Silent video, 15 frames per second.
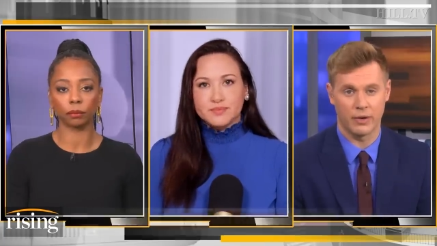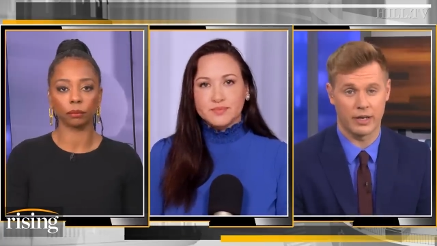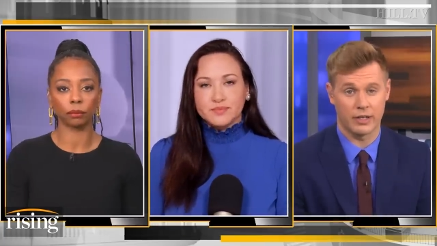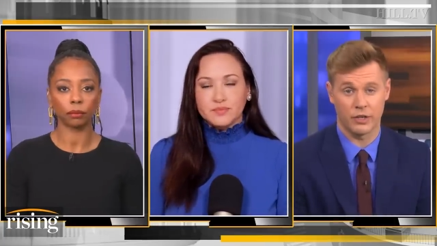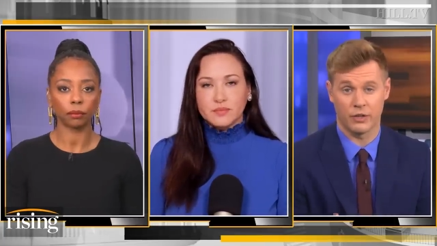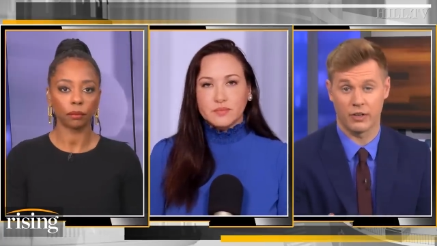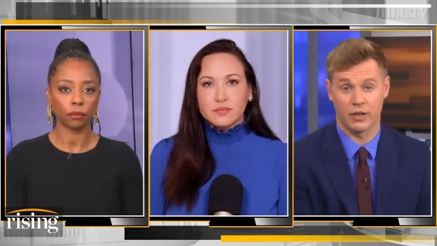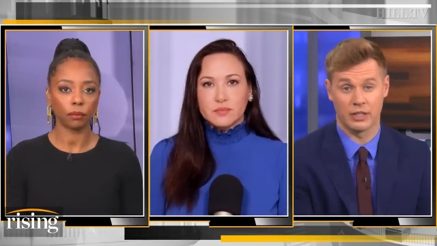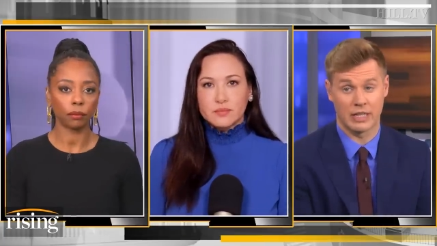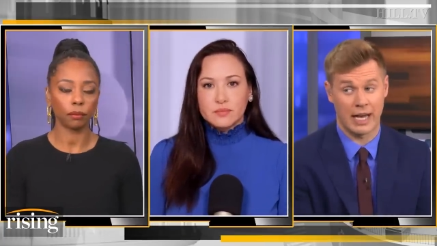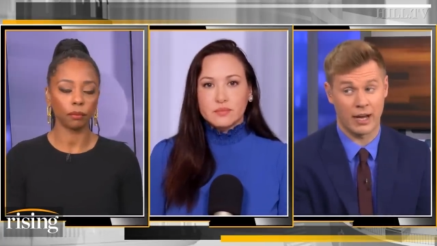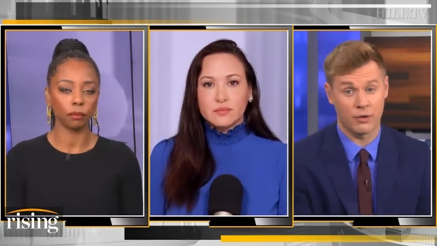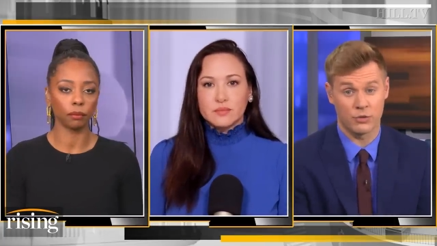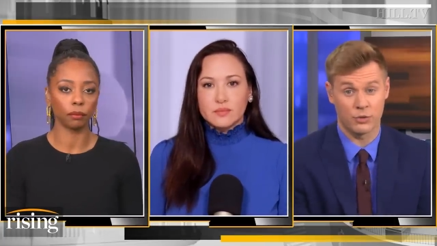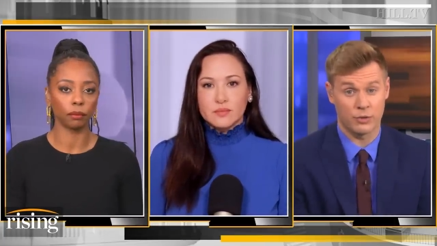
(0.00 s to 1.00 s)
Speaker 1: And you're
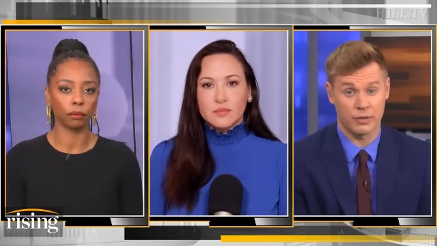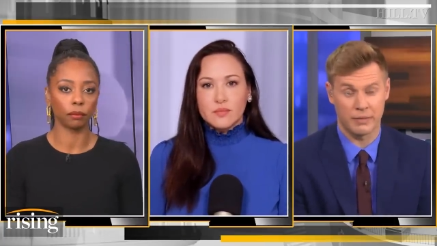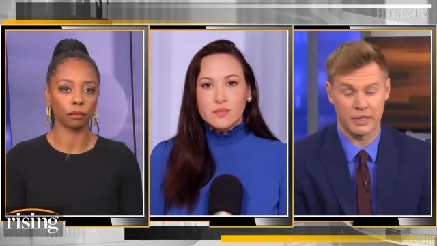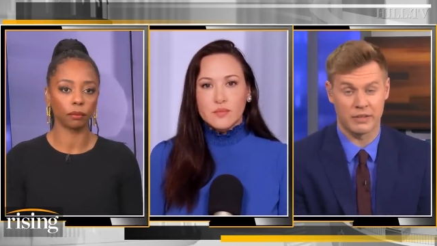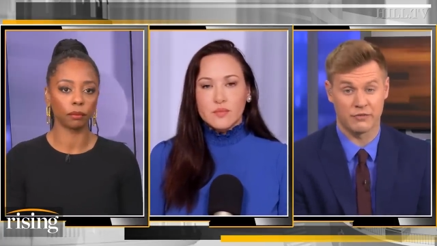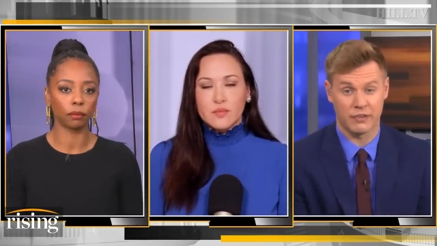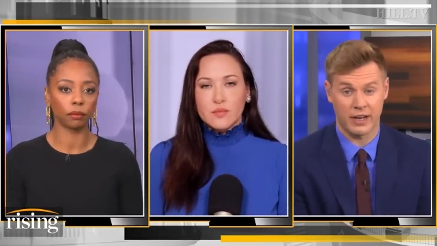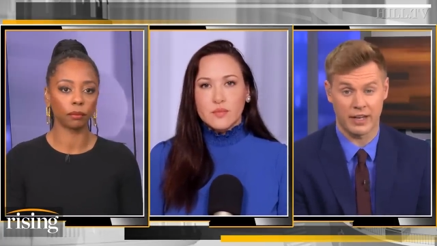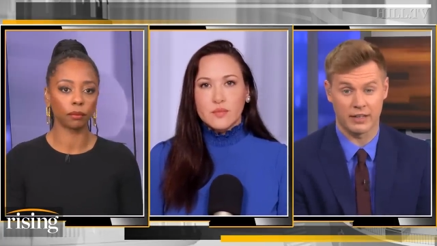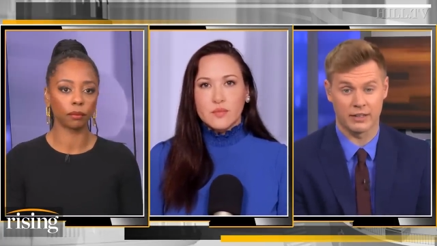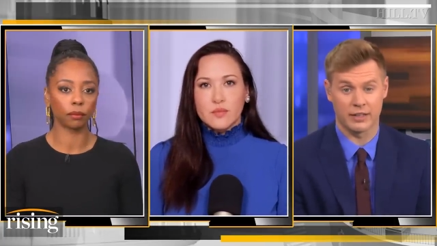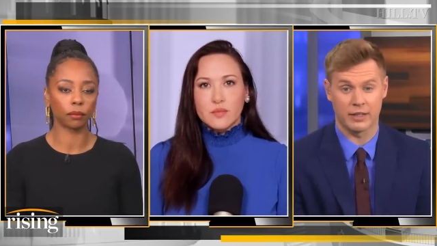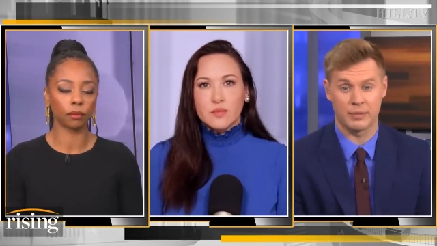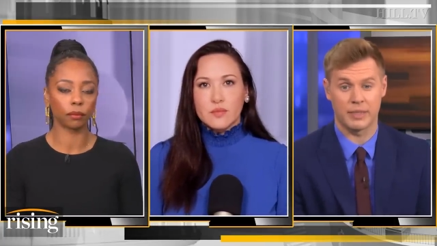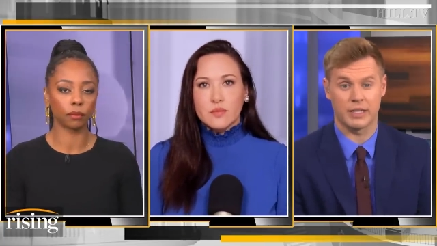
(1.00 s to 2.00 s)
allowed to admit
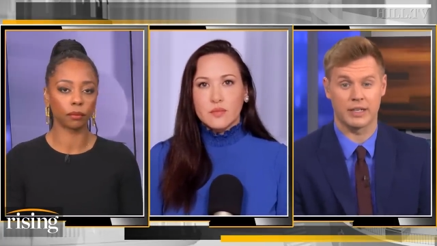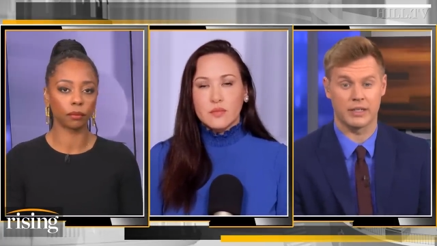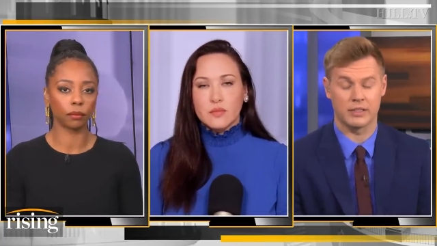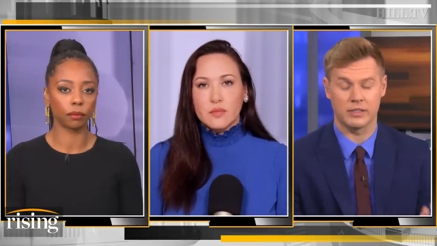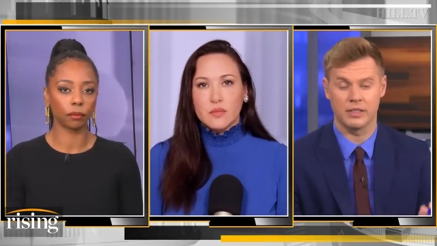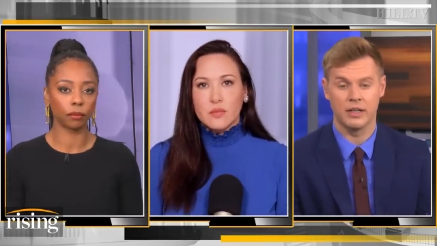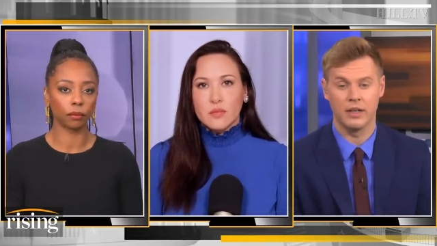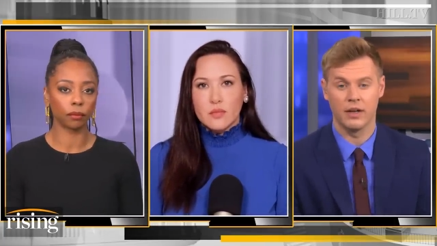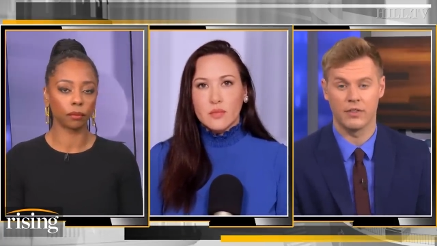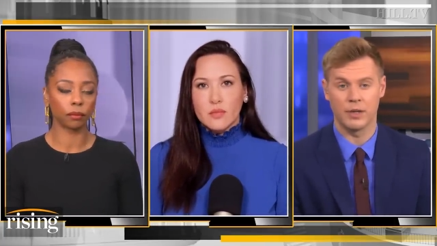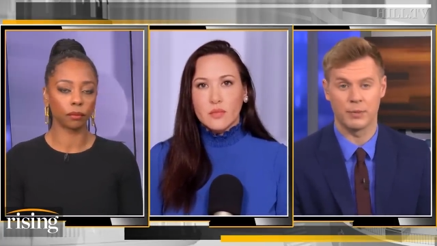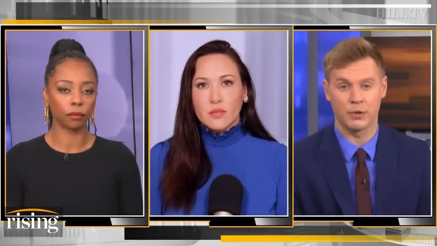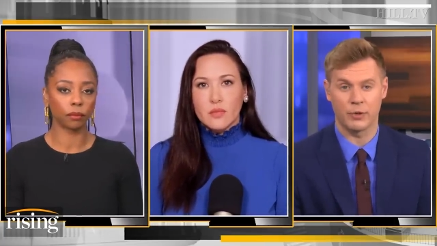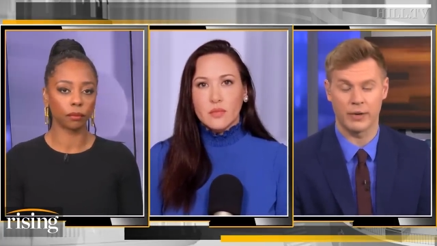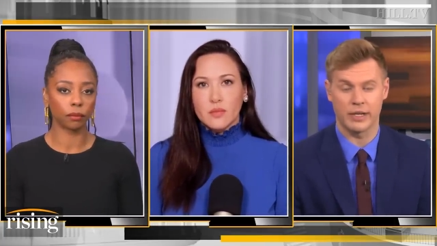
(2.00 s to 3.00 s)
finally because the
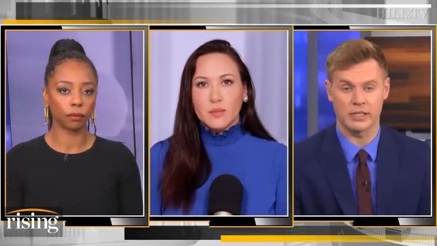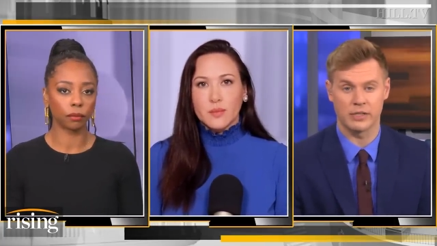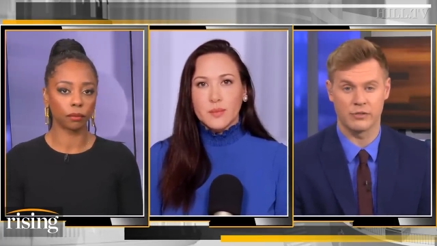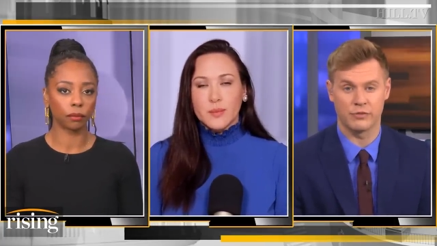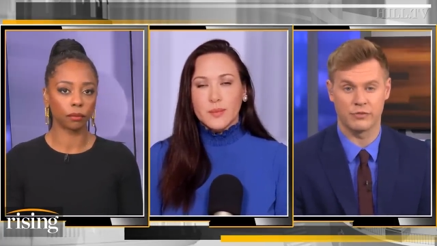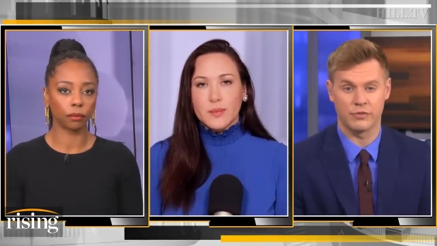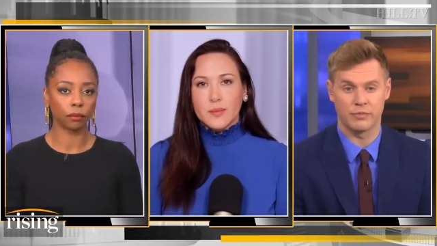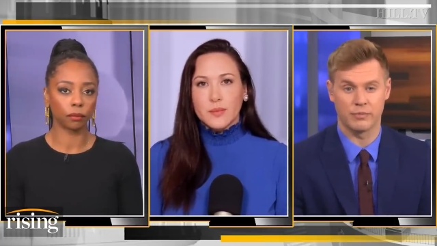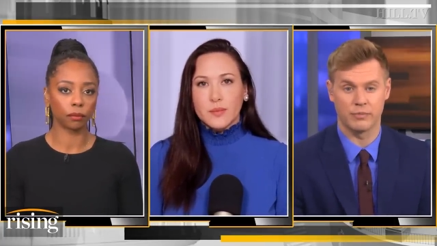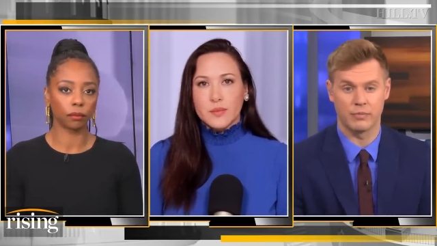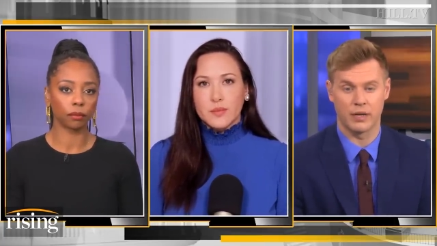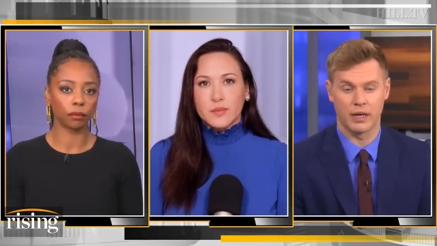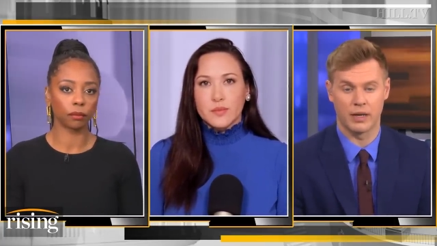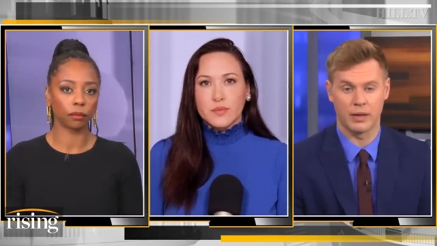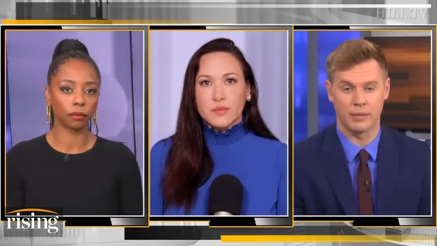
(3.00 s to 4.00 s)
progressive
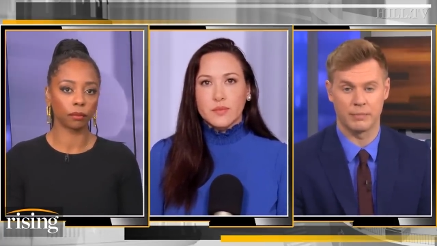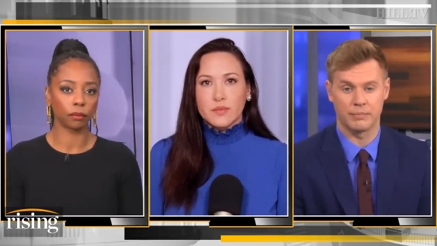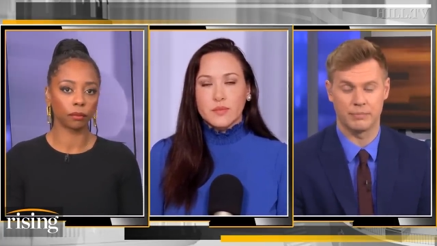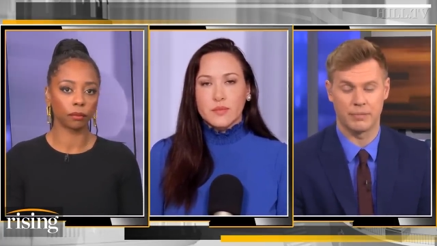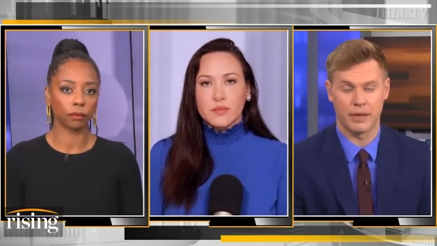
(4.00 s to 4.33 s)
uh,